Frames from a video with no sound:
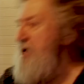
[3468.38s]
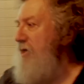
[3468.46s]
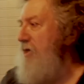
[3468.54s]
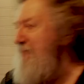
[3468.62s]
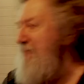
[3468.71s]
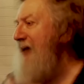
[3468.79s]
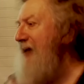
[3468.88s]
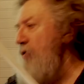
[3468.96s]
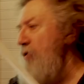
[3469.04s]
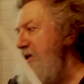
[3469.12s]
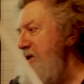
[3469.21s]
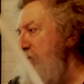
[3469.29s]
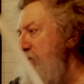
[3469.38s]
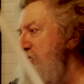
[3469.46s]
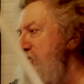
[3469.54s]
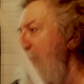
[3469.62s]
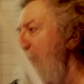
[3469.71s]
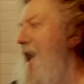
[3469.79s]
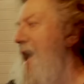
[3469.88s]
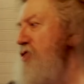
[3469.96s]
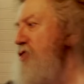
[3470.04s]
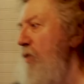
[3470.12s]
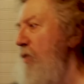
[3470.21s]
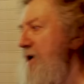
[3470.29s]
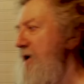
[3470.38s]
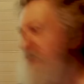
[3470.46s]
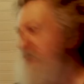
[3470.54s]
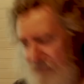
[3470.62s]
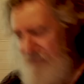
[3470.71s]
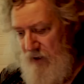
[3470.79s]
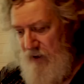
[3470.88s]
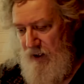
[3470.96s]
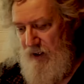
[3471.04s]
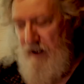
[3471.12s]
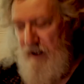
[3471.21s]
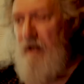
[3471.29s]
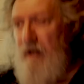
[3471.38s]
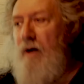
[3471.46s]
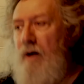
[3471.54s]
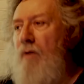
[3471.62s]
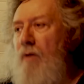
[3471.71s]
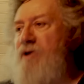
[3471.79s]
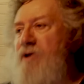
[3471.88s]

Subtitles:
it back to what the original module was, which